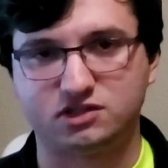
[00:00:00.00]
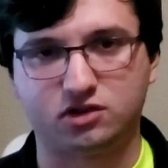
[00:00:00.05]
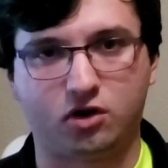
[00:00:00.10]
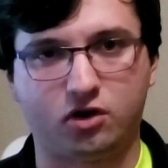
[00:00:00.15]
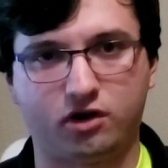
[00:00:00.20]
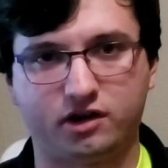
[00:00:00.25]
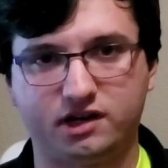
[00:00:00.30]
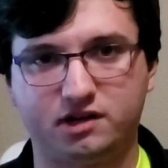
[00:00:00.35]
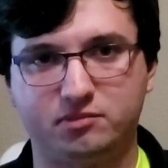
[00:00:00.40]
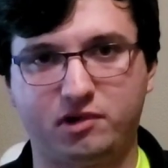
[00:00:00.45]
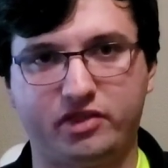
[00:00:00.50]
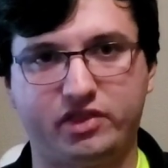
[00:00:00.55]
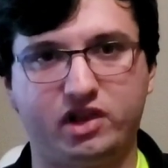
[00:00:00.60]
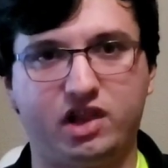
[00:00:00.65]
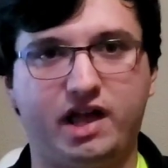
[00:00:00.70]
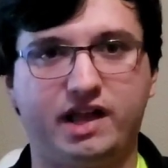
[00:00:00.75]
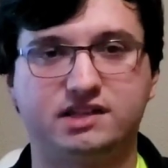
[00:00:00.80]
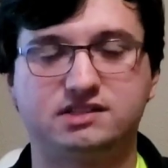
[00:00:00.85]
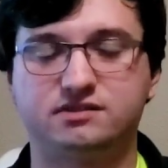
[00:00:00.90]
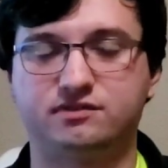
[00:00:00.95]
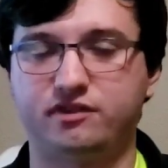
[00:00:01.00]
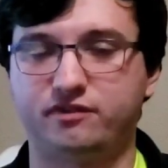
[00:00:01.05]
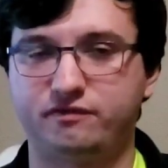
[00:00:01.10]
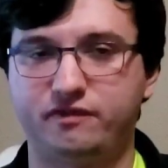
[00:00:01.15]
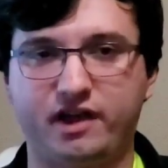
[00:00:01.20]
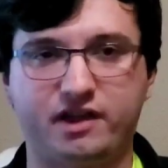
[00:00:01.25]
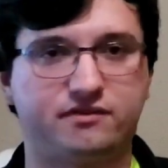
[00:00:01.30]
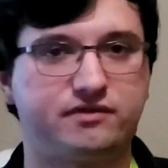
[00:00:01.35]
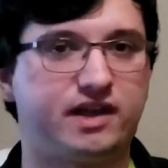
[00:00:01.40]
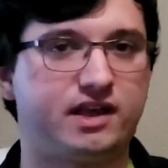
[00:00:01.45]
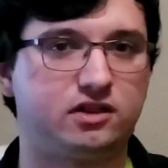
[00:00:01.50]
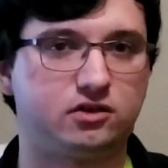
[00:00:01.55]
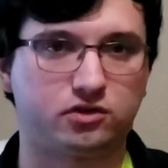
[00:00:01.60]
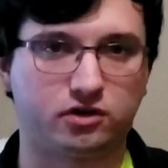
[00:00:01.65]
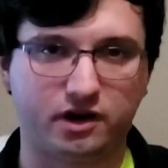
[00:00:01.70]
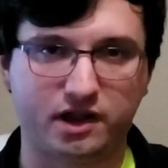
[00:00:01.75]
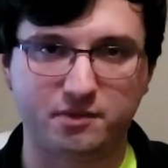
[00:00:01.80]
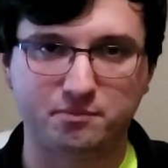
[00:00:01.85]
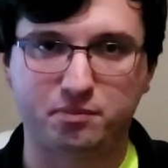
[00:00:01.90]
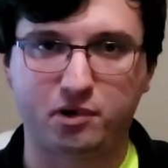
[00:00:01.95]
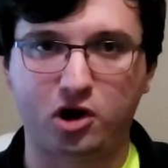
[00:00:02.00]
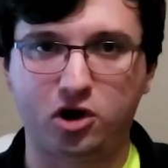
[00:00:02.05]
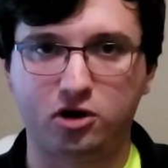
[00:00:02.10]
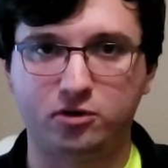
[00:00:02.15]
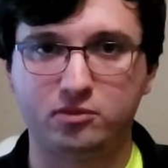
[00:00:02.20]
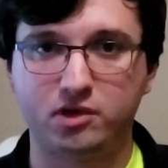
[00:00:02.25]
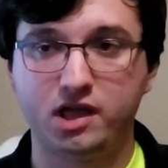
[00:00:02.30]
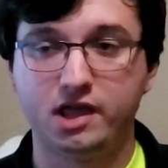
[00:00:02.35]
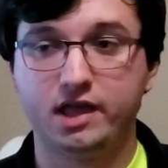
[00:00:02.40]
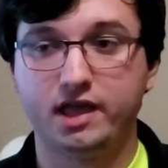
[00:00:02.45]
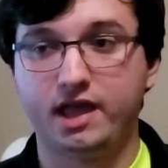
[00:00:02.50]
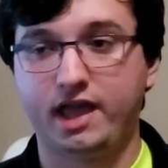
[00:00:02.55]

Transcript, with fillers: targeted by the likes of Effect Veiler or Imperm.